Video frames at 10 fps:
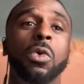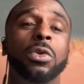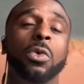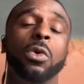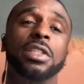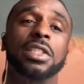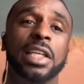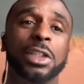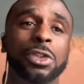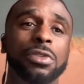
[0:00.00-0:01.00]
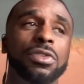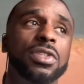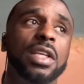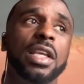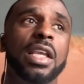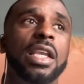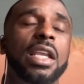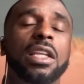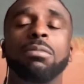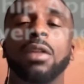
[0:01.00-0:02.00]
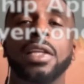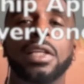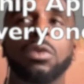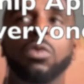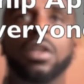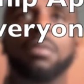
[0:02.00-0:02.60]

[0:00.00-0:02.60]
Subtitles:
or to organizations. It can apply to anyone.